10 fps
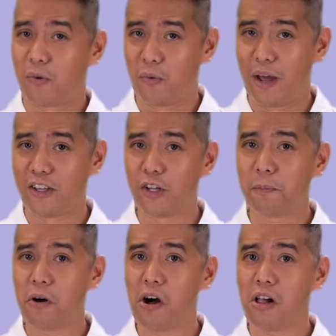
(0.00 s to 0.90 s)
Radial
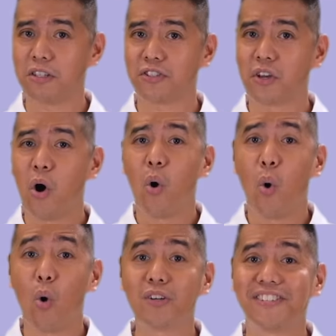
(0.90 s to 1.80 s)
pulse.
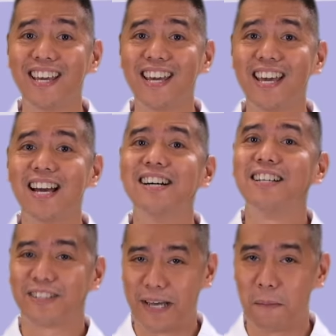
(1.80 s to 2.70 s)
Or D.
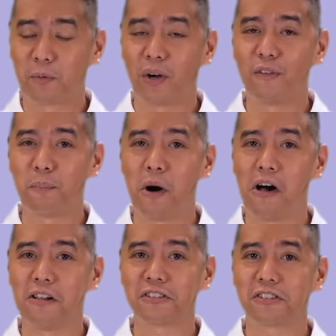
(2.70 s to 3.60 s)
Temporal
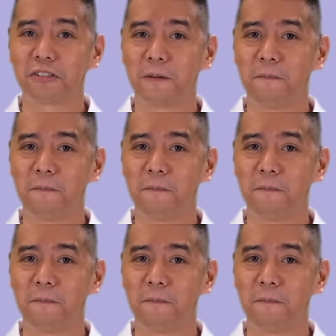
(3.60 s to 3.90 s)
pulse.